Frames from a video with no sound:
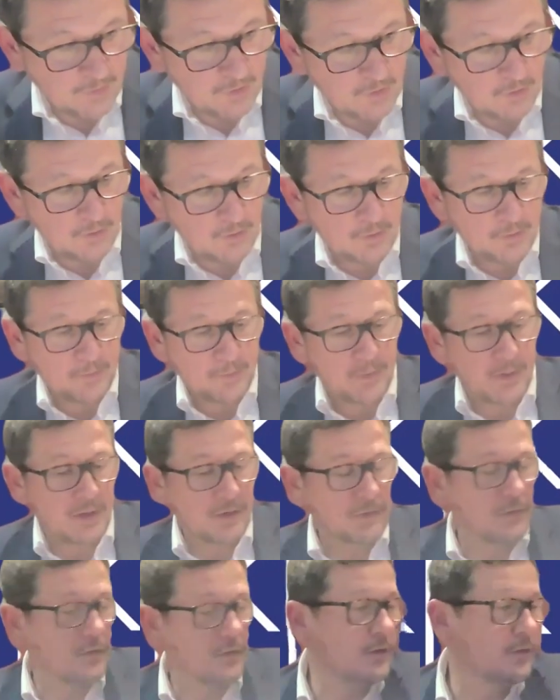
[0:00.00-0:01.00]
difficult.
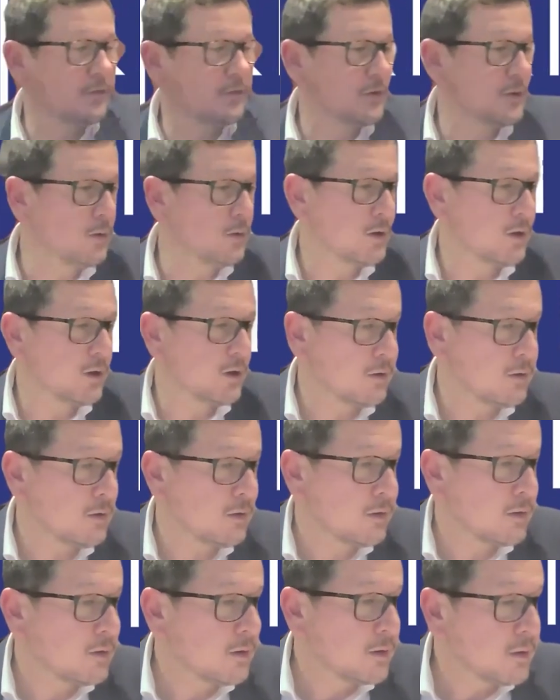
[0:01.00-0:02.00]
If you look at